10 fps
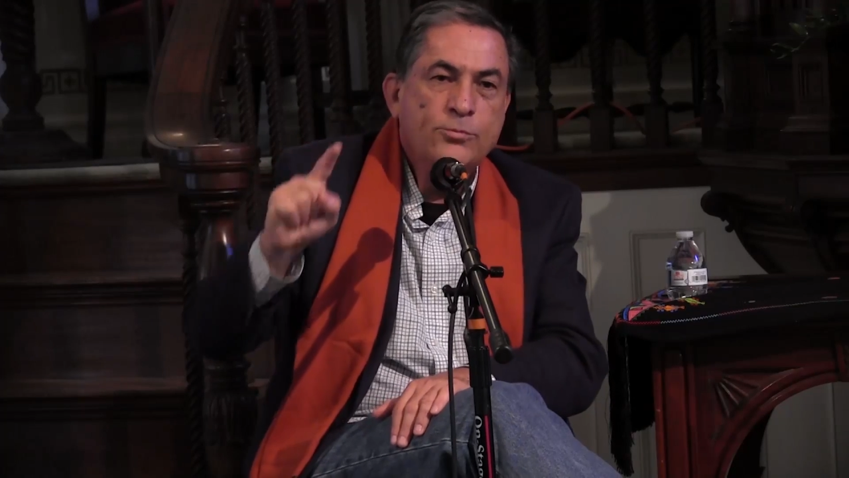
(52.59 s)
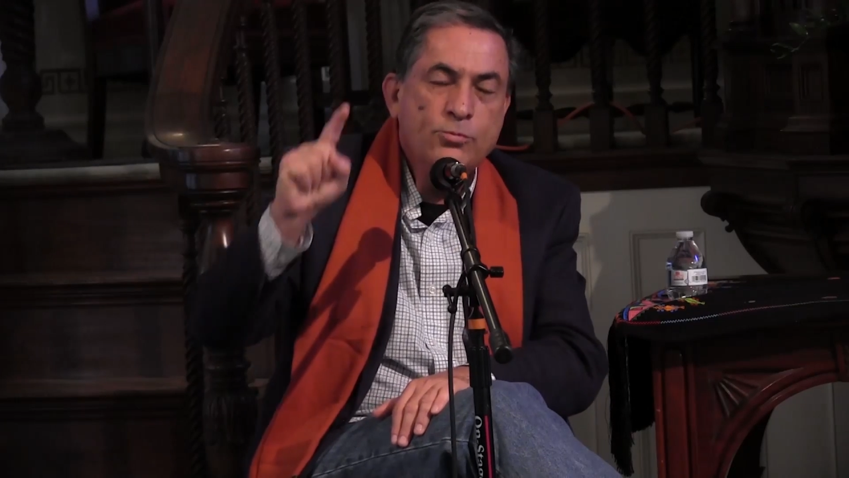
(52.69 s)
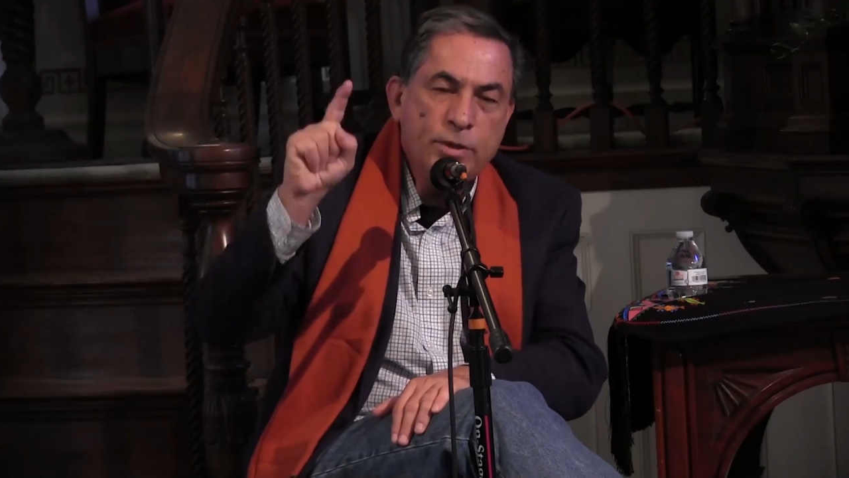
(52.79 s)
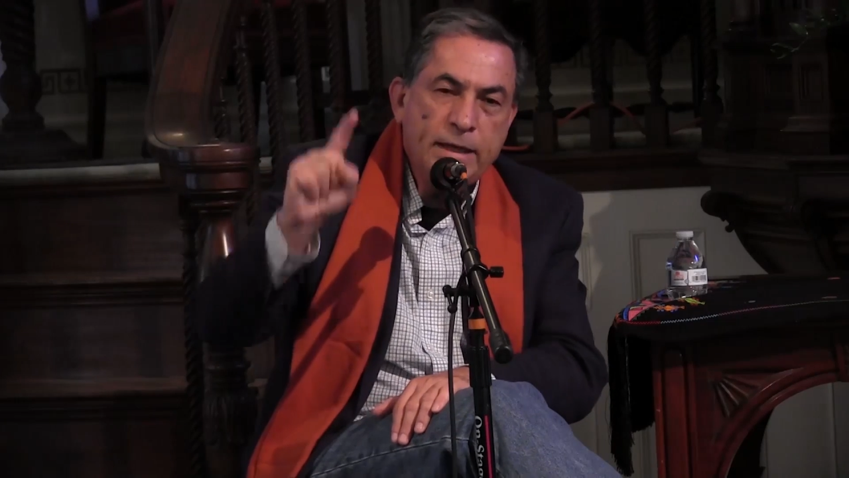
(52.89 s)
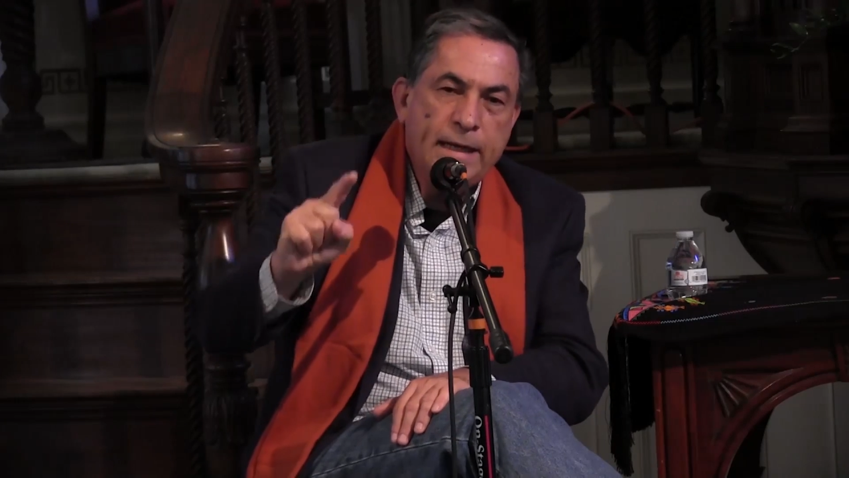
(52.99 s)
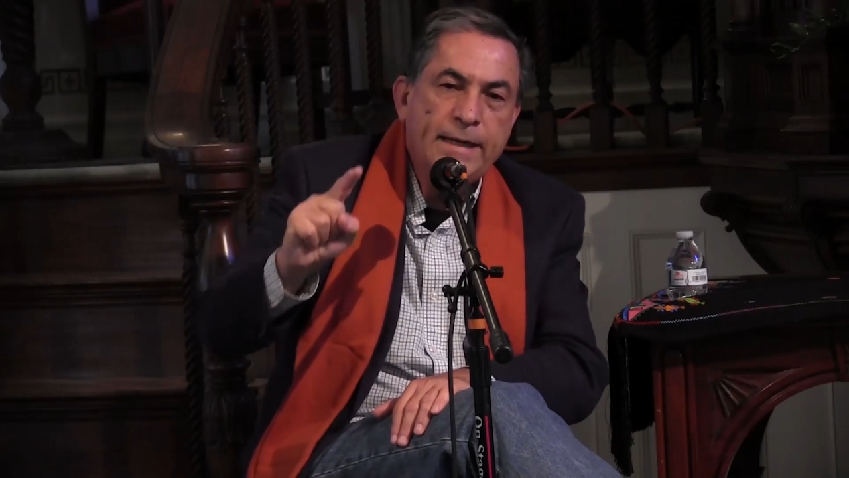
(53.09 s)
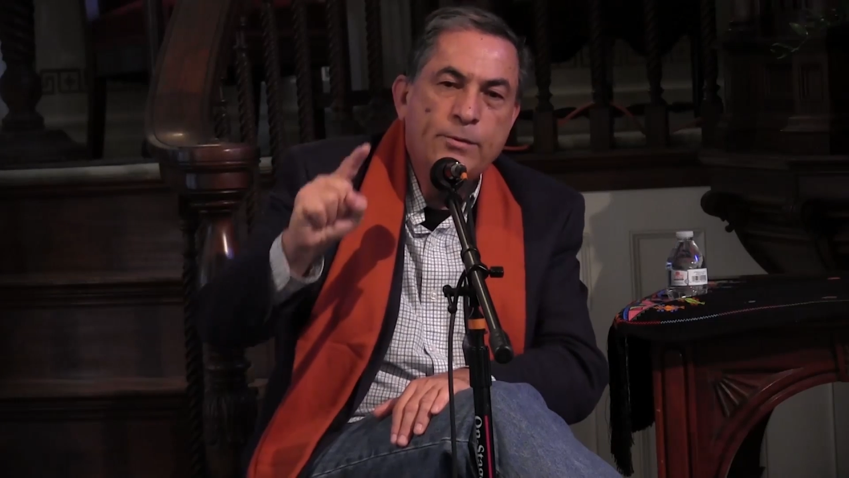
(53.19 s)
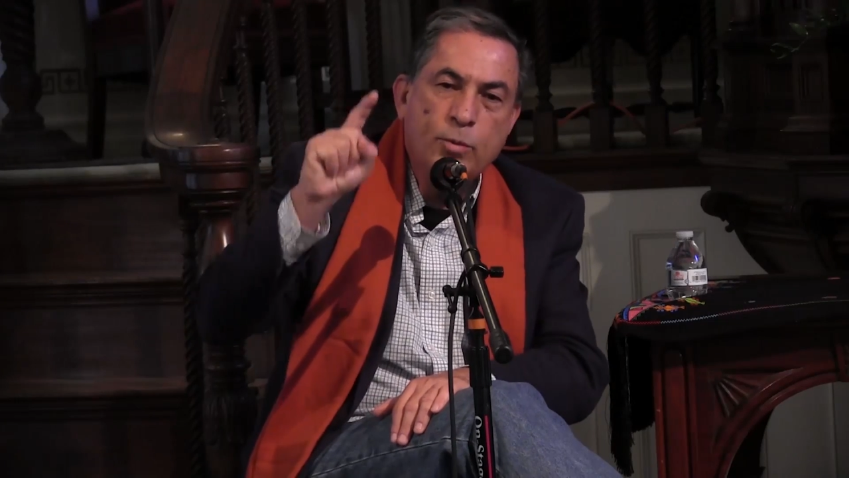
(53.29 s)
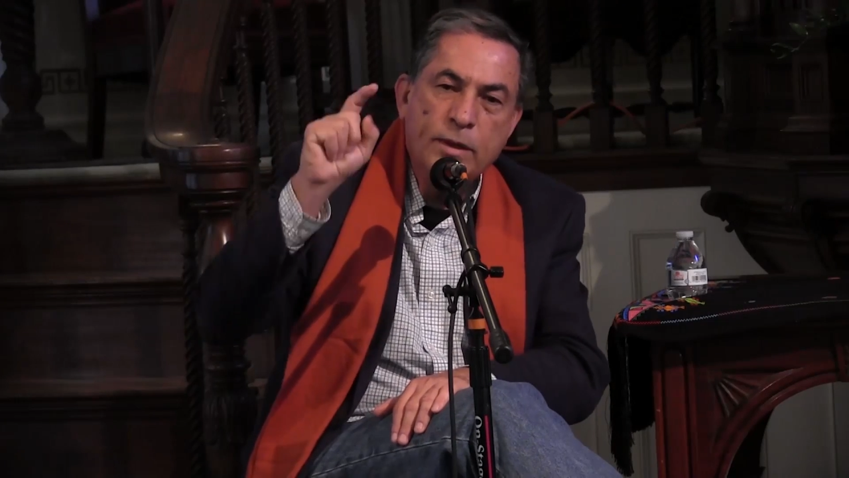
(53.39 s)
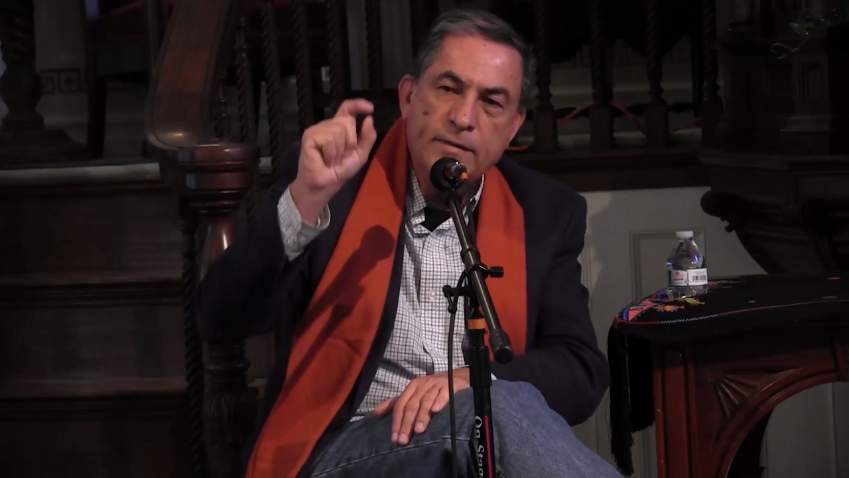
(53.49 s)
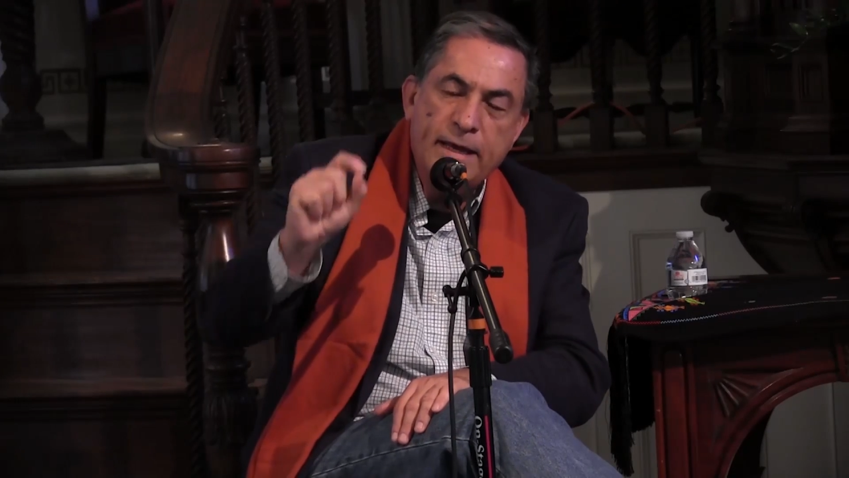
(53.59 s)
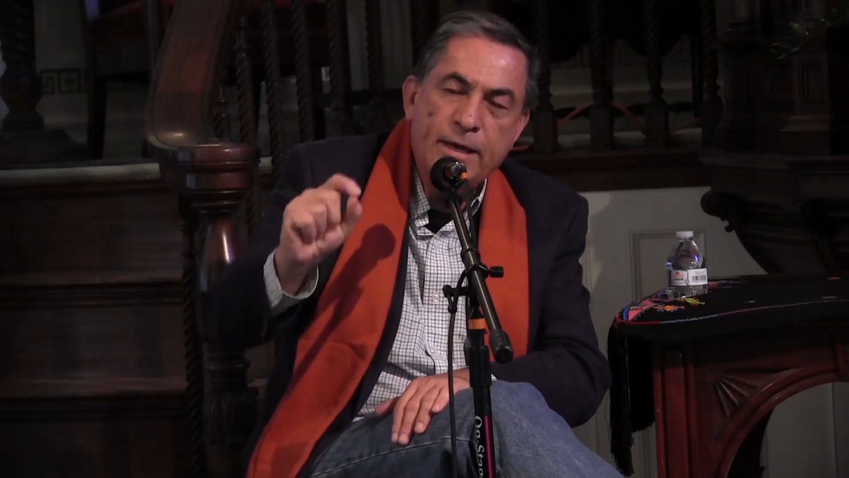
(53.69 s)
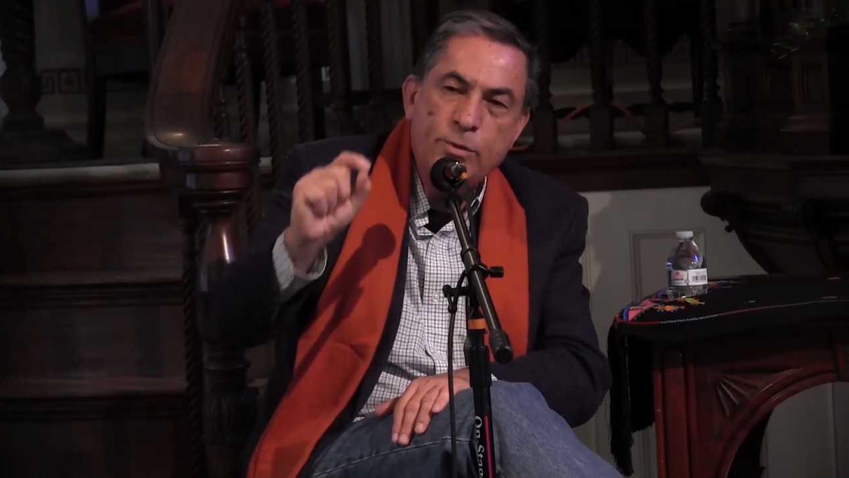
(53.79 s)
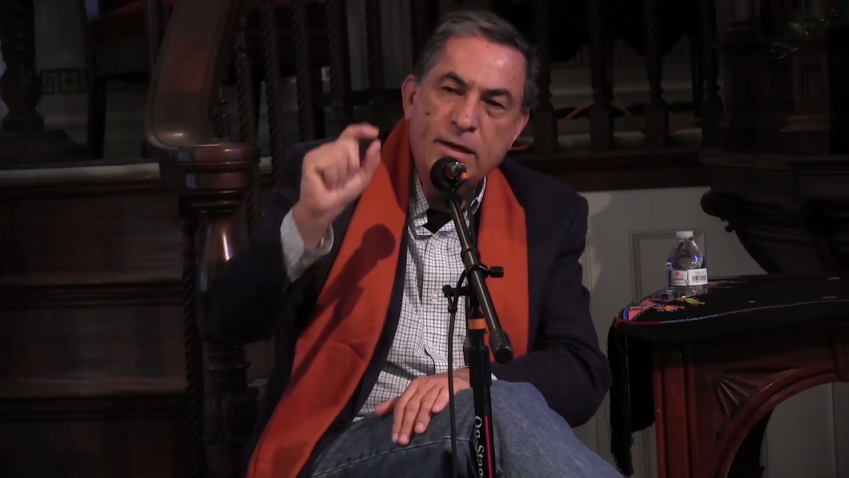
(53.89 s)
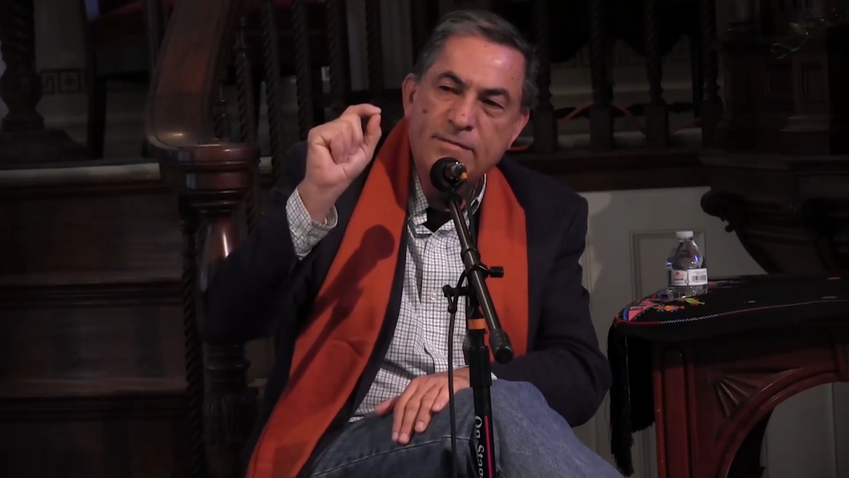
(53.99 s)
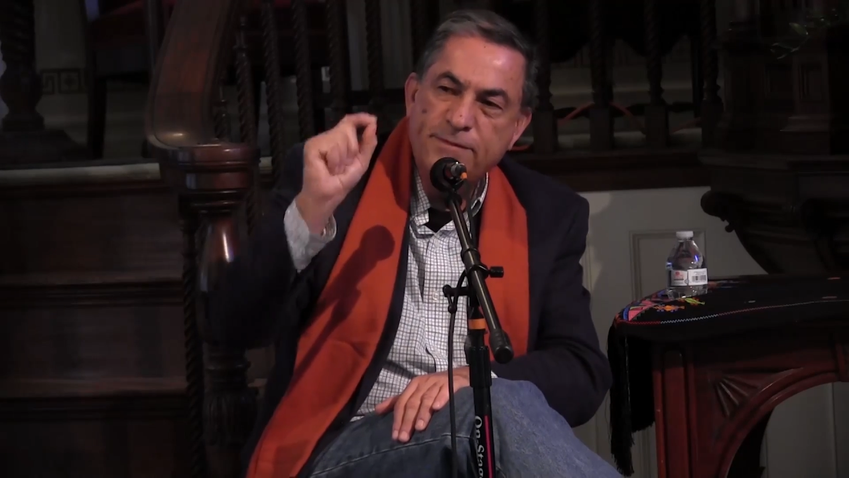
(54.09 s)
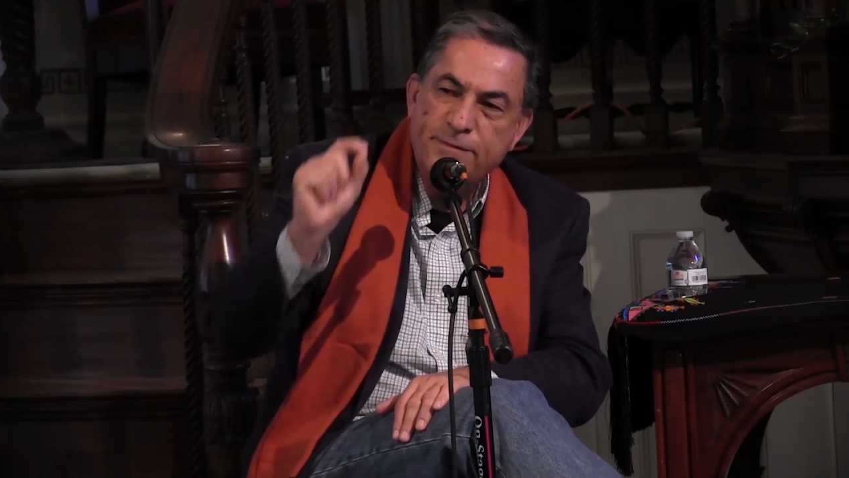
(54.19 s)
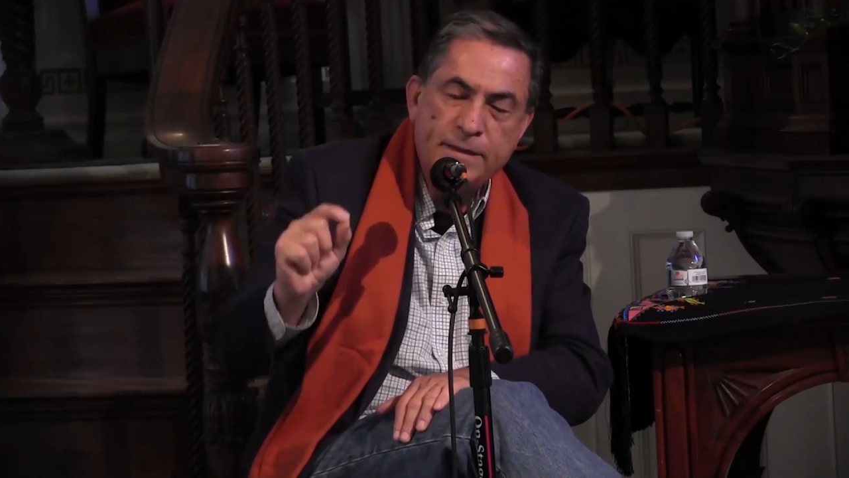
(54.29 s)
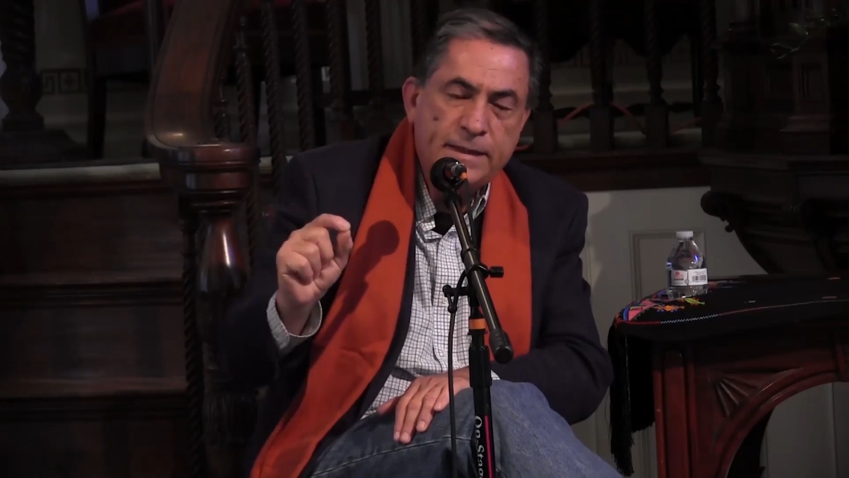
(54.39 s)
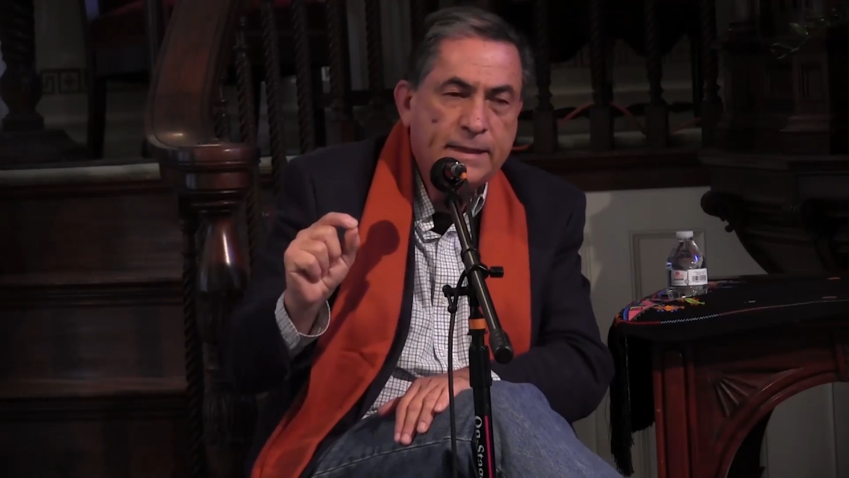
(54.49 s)
really, when they will
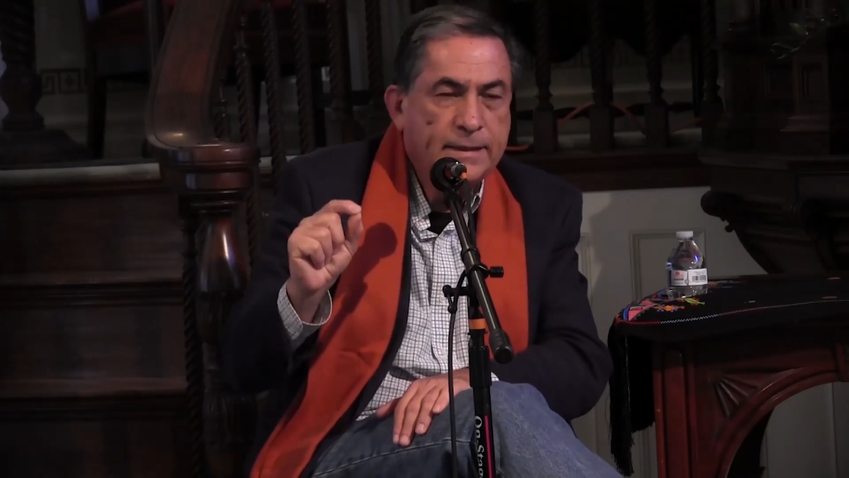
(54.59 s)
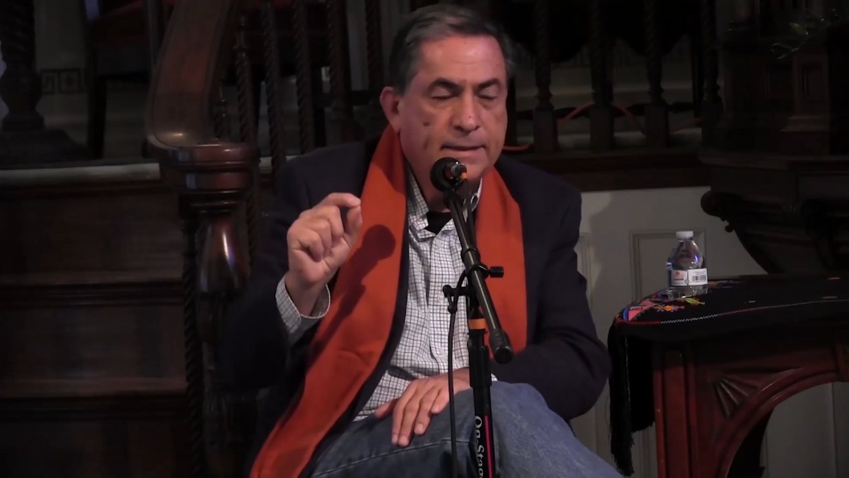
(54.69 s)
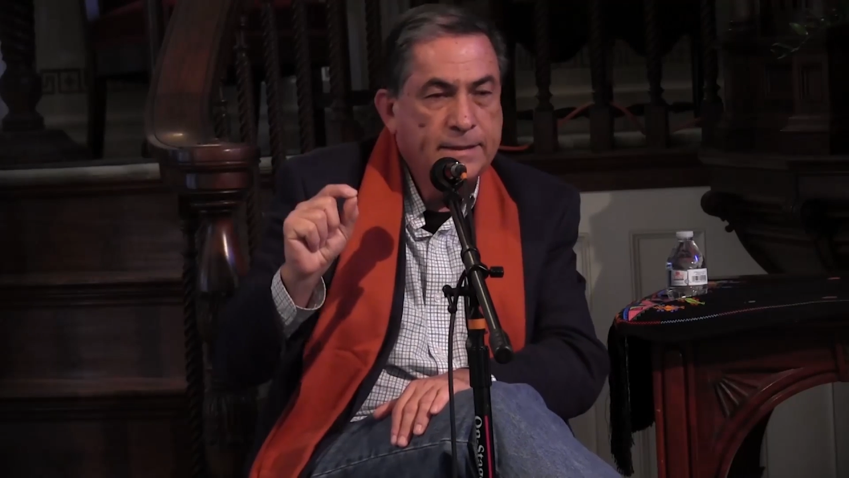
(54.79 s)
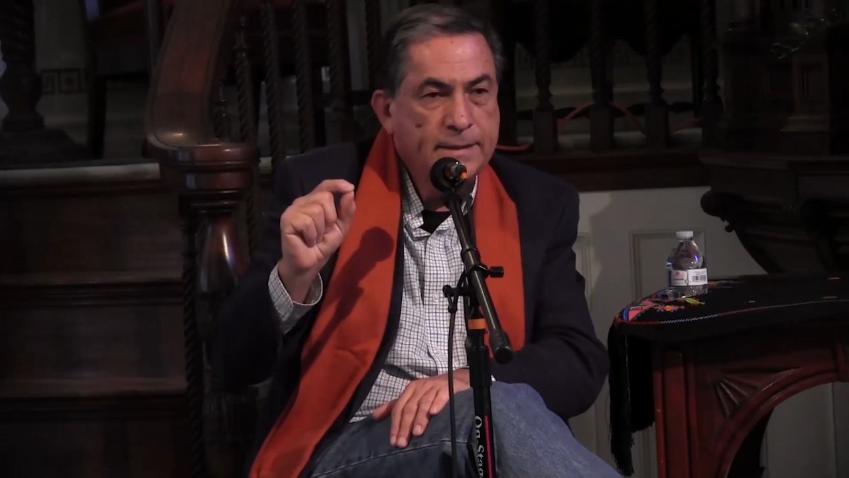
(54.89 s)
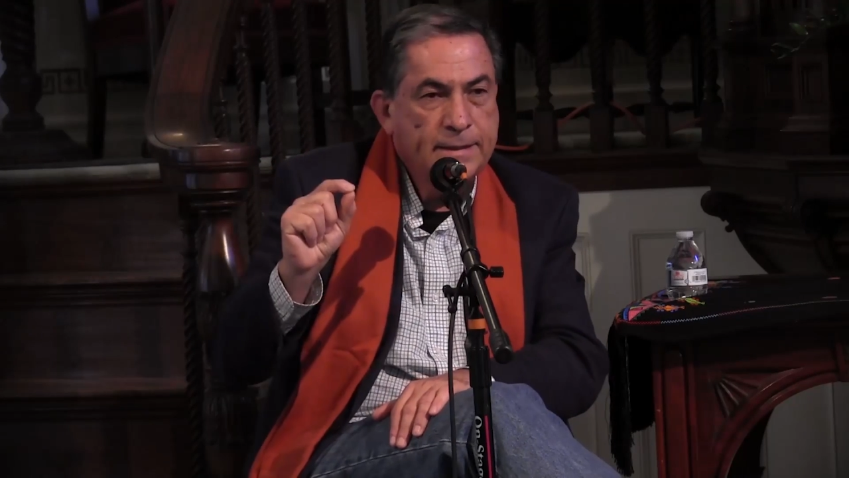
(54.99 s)
feel